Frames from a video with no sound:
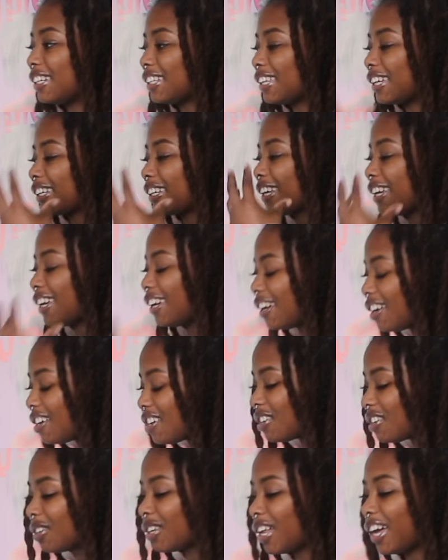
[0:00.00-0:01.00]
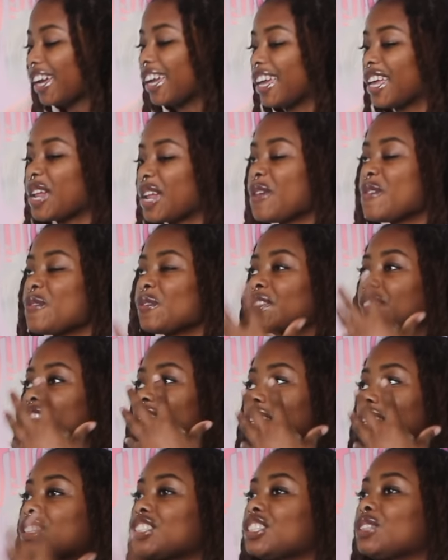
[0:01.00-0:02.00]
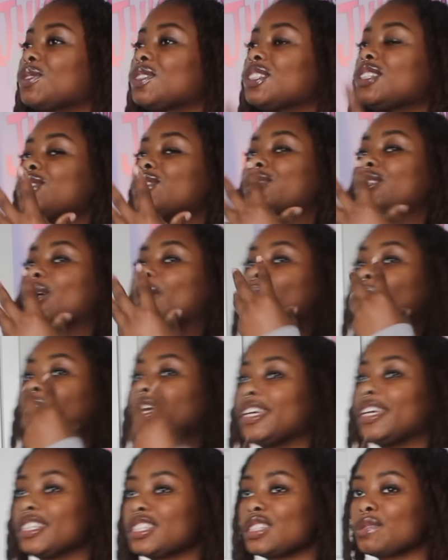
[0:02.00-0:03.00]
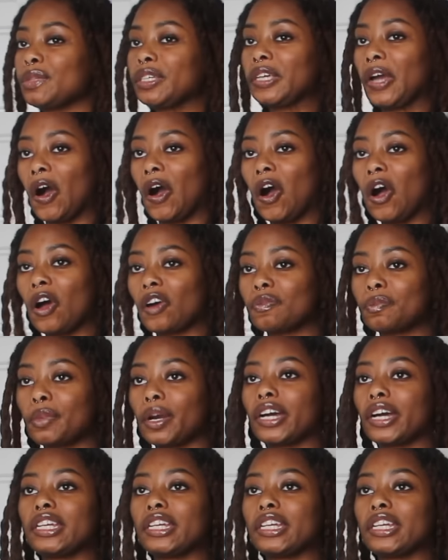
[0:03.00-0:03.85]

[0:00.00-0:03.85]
Like, ew, like that shit really used to piss me off, bro.